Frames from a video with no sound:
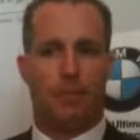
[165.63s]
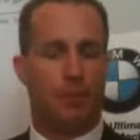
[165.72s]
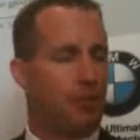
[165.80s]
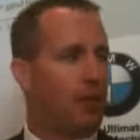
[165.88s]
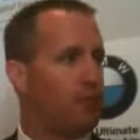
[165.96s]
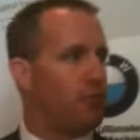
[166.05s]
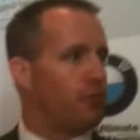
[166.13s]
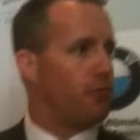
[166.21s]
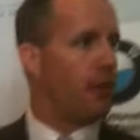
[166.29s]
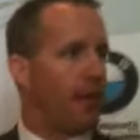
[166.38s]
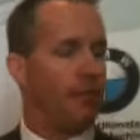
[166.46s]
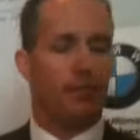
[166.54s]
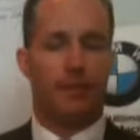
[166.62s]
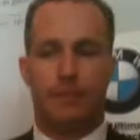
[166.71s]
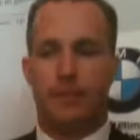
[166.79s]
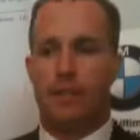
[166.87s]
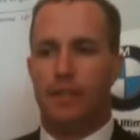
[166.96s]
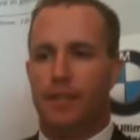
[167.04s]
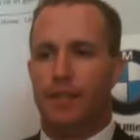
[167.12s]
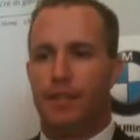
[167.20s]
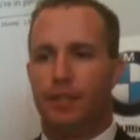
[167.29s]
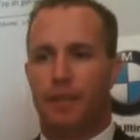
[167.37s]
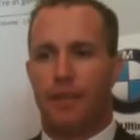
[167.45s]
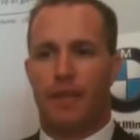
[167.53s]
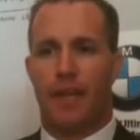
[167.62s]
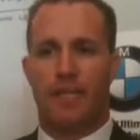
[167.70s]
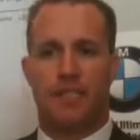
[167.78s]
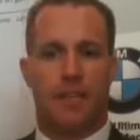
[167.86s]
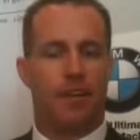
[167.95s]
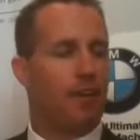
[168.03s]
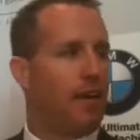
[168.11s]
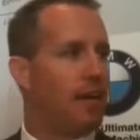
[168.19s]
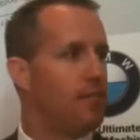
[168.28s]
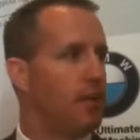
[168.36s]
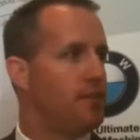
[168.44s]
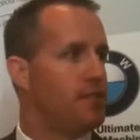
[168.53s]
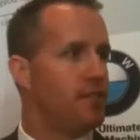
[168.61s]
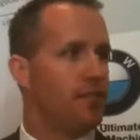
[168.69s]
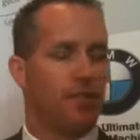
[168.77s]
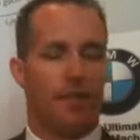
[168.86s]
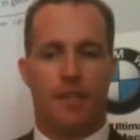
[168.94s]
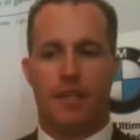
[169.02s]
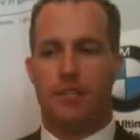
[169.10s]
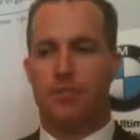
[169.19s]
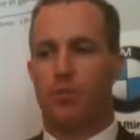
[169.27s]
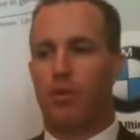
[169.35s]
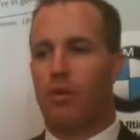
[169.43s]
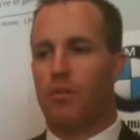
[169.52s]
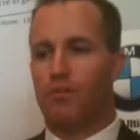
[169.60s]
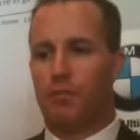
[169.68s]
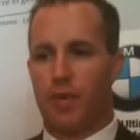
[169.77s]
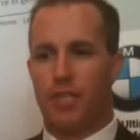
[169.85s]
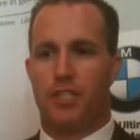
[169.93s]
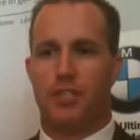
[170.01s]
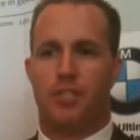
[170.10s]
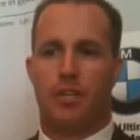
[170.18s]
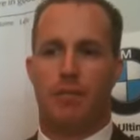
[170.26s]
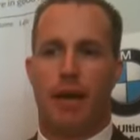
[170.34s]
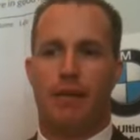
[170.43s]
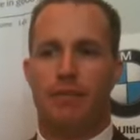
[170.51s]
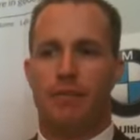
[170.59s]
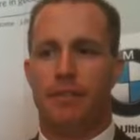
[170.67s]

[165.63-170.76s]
be thankful for that. But within the last 8 or 9 months, as more information has come out.